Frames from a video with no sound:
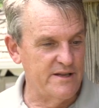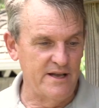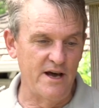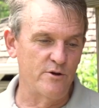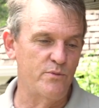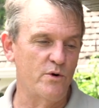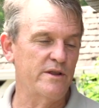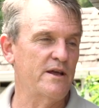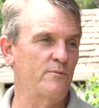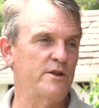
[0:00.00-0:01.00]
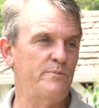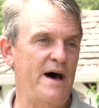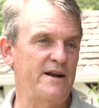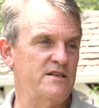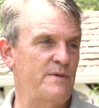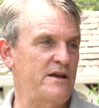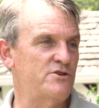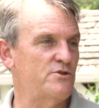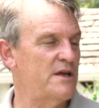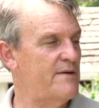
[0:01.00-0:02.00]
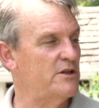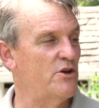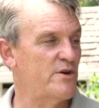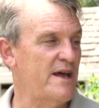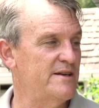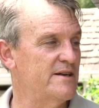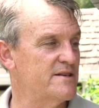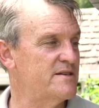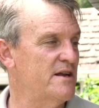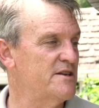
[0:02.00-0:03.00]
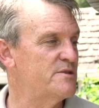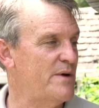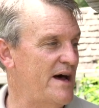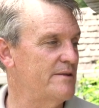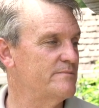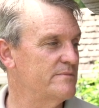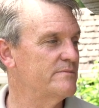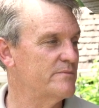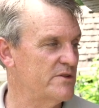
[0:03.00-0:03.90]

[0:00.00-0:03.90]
The other important thing with the pot is making sure you have it located in a sunny spot. Okay.